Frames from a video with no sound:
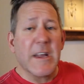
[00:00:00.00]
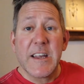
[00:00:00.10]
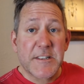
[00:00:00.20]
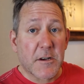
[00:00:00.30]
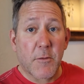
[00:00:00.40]

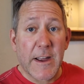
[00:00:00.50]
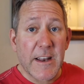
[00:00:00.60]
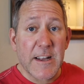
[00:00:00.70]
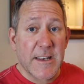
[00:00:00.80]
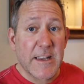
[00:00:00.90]
It's a great
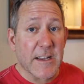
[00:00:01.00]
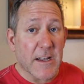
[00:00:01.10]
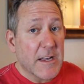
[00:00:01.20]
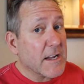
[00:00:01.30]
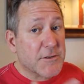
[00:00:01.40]
idea.
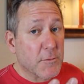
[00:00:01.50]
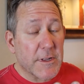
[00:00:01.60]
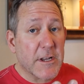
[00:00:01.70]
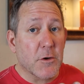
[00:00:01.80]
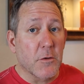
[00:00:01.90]
It's
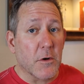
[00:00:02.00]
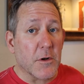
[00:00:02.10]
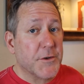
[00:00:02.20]
really cool.